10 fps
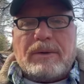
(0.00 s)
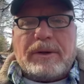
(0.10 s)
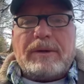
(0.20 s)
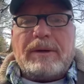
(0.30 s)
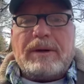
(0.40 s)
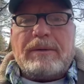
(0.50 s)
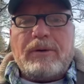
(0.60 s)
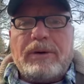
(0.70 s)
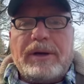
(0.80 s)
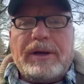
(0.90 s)
Well, good
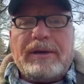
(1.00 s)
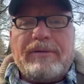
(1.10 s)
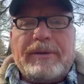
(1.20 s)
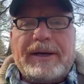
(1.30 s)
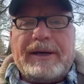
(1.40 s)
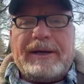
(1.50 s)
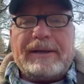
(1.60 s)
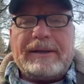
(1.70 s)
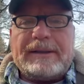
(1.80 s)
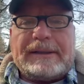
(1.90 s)
morning,
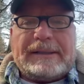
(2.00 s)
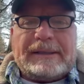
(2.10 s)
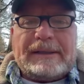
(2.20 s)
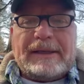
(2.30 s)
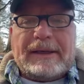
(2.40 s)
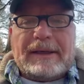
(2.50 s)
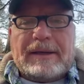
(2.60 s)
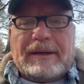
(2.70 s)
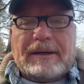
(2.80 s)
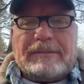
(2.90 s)
everybody.
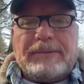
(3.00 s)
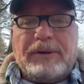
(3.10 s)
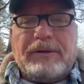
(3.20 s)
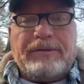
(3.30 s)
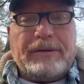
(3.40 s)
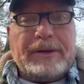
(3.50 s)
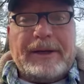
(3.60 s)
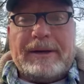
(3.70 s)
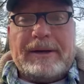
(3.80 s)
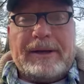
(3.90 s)
Uh, beautiful
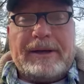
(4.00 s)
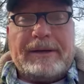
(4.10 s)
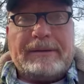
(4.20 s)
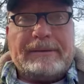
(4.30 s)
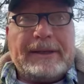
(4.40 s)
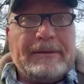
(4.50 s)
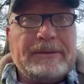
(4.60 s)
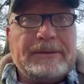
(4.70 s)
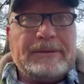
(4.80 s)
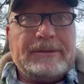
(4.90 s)
day today. I
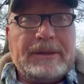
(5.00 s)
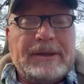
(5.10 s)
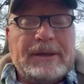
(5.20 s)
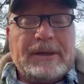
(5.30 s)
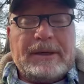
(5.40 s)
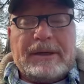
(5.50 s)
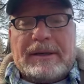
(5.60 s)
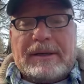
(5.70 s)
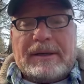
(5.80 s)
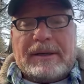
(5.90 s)
was
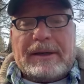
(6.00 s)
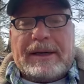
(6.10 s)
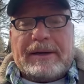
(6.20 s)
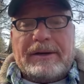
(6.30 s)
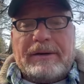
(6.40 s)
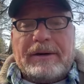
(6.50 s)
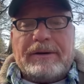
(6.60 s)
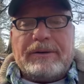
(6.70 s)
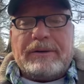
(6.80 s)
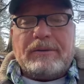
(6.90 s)
out in the yard
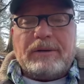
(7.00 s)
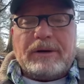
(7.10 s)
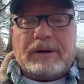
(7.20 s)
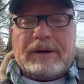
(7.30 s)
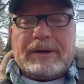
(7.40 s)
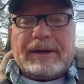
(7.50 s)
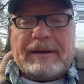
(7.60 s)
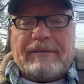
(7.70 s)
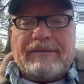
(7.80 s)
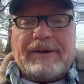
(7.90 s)
doing a little work and I got a
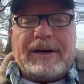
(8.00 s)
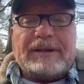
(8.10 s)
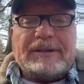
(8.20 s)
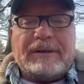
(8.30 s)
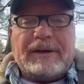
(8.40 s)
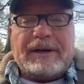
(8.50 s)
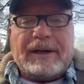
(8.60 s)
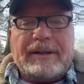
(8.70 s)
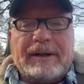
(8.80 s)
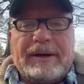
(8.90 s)
little fire started and
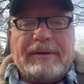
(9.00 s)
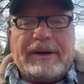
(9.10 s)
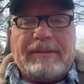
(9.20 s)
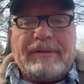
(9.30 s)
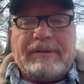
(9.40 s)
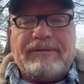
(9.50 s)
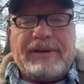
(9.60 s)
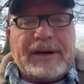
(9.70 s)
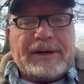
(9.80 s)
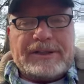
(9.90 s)
I thought I would have a little
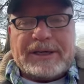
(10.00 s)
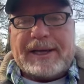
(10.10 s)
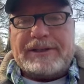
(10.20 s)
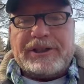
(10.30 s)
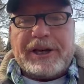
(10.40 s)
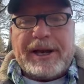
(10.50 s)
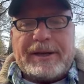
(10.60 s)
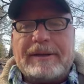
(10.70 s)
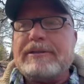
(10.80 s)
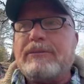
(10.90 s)
fireside chat
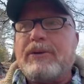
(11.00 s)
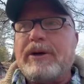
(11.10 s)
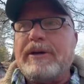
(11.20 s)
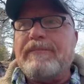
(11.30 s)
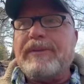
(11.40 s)
this morning.